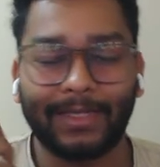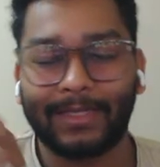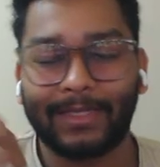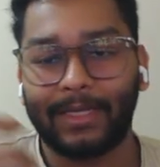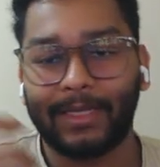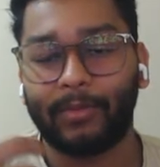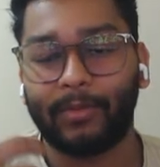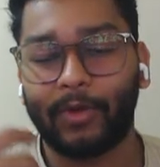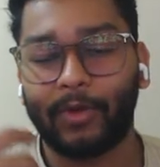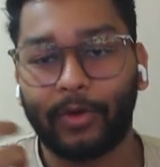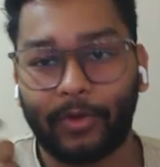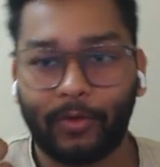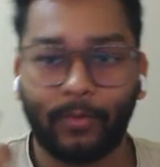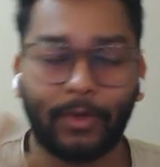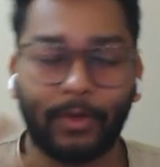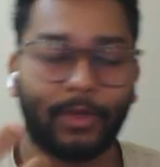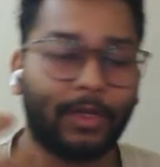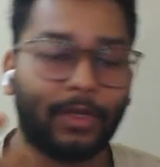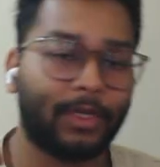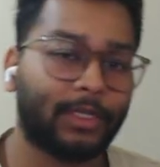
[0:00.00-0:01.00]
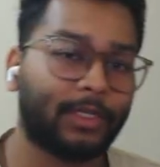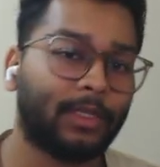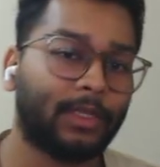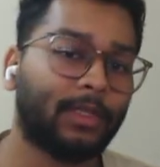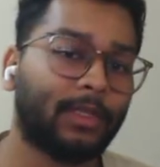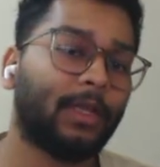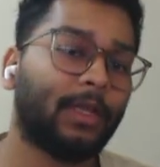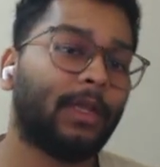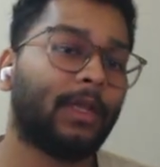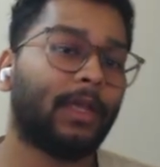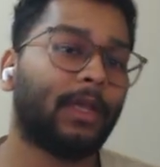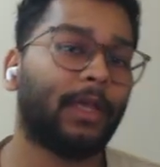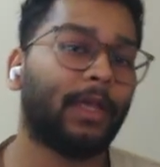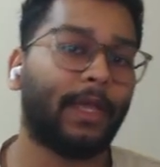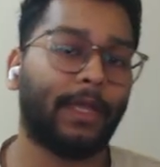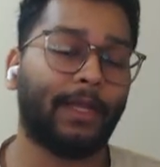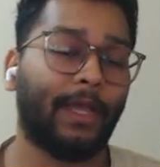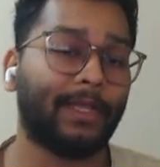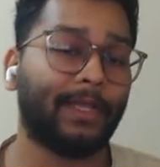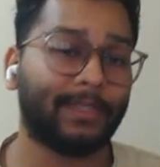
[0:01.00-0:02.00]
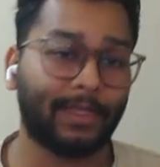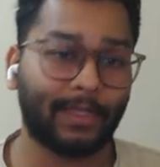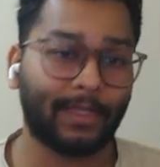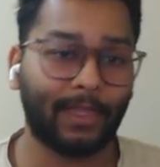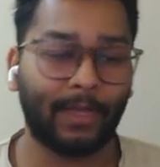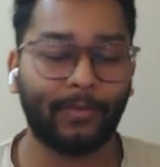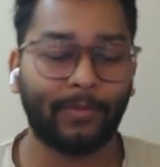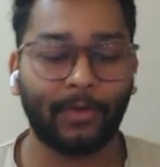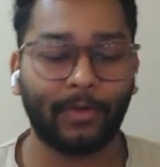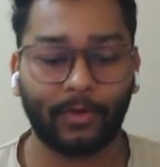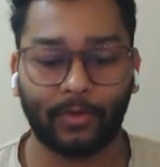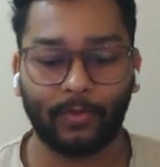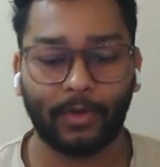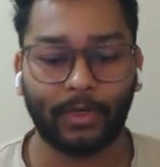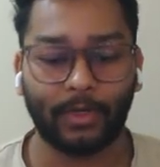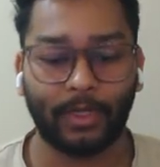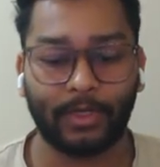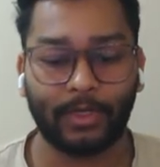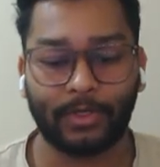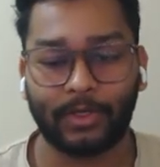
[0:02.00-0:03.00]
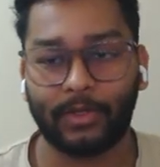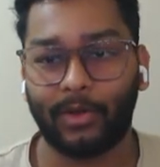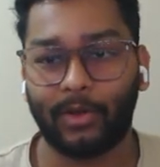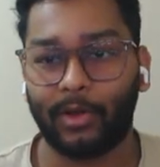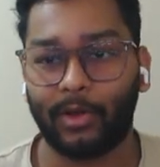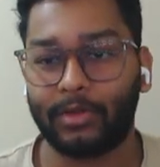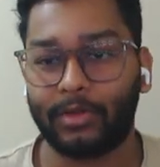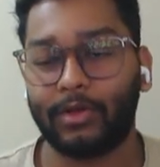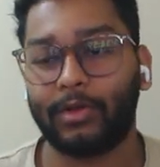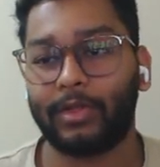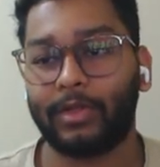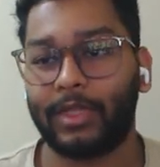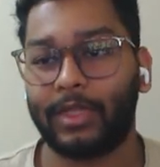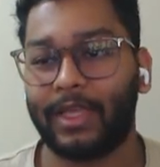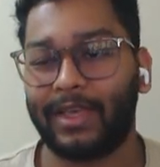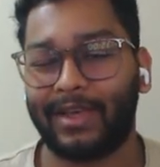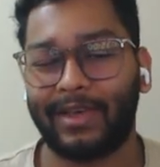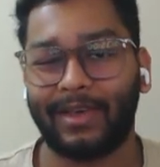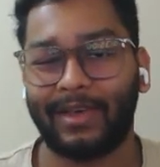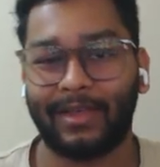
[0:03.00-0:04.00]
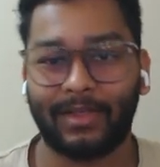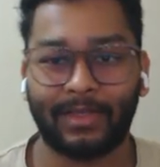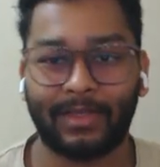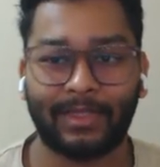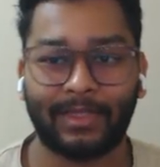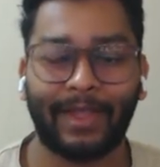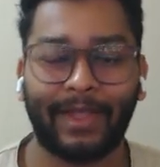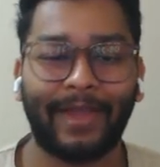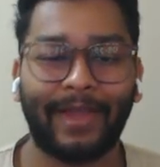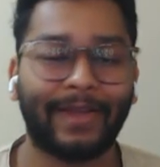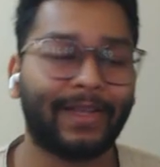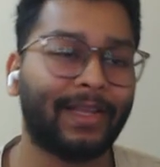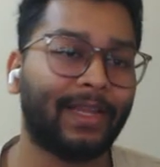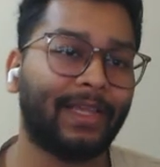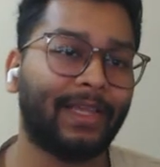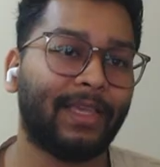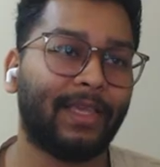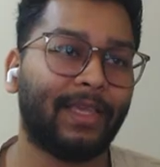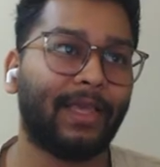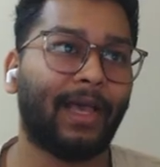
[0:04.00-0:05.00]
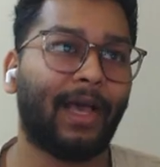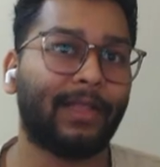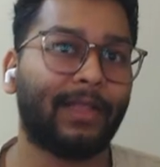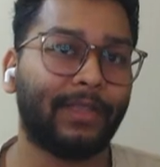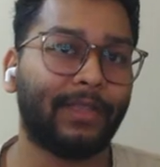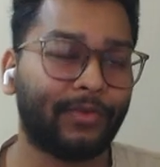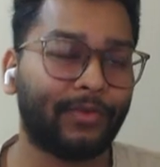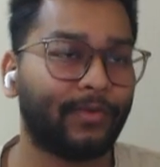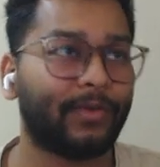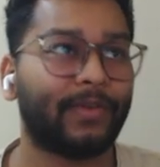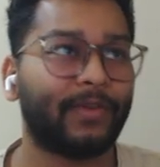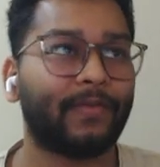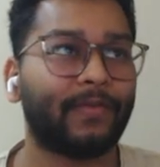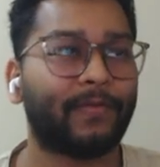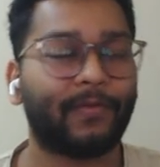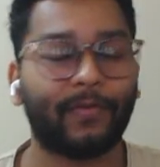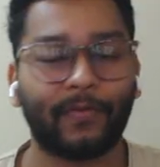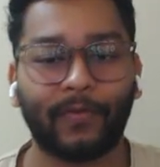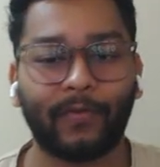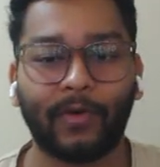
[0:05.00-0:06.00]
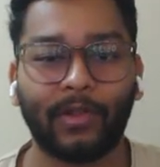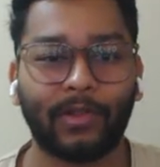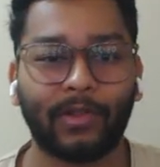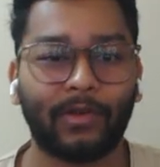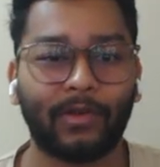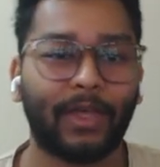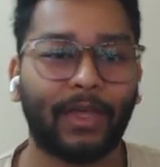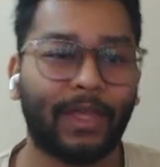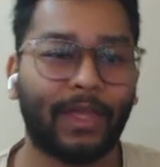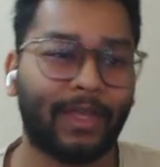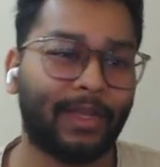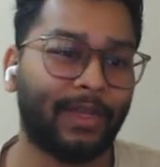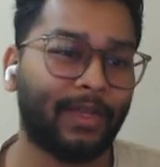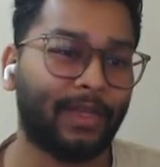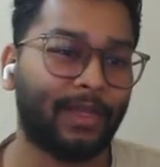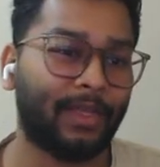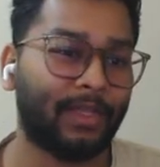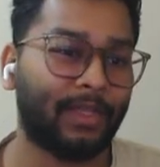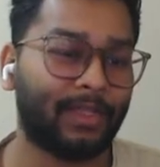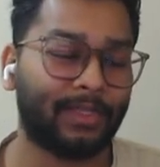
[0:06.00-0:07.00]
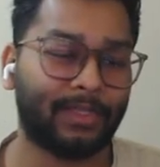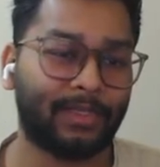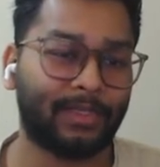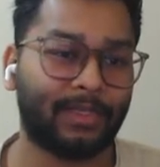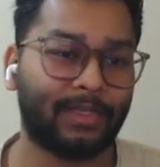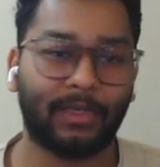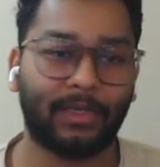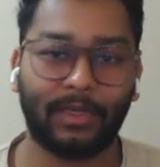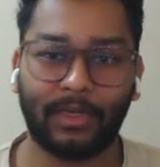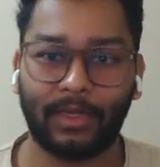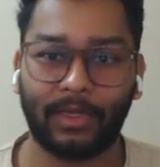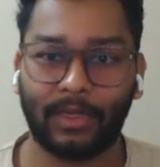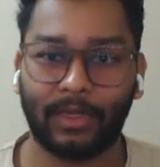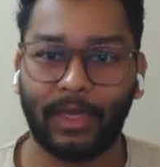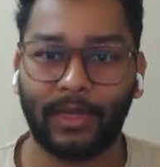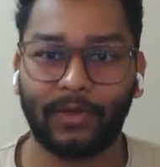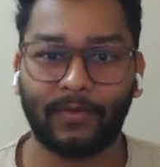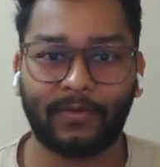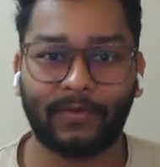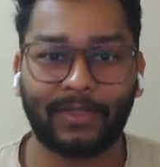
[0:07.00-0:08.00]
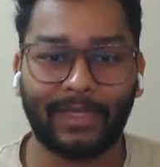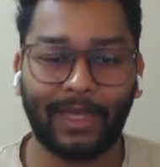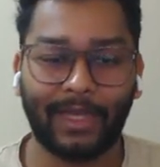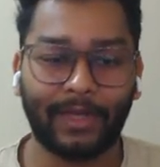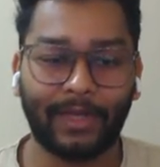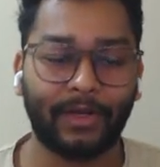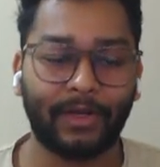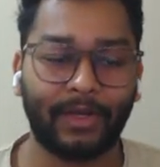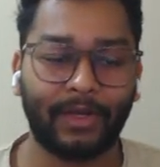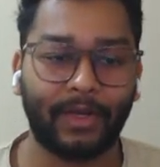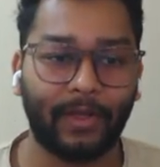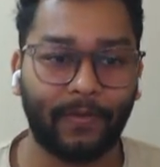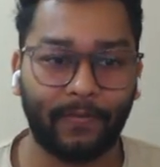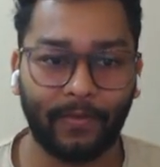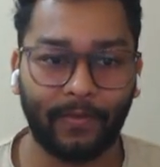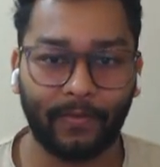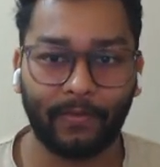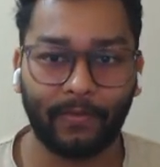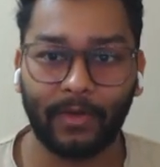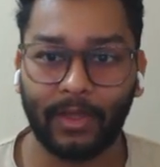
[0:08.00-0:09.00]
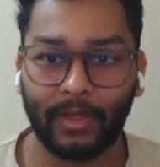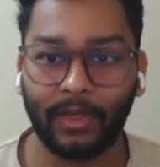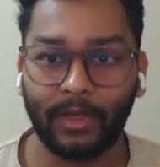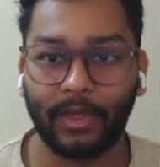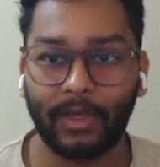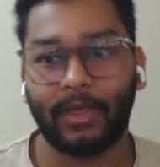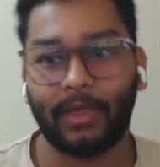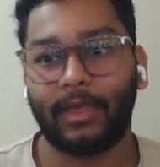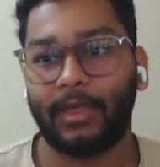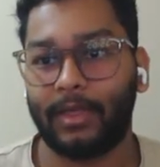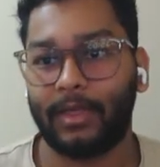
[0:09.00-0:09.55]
IsaacSim documentation and IsaacLab documentation, although they are slightly unintuitive to follow and it's kind of scattered everywhere.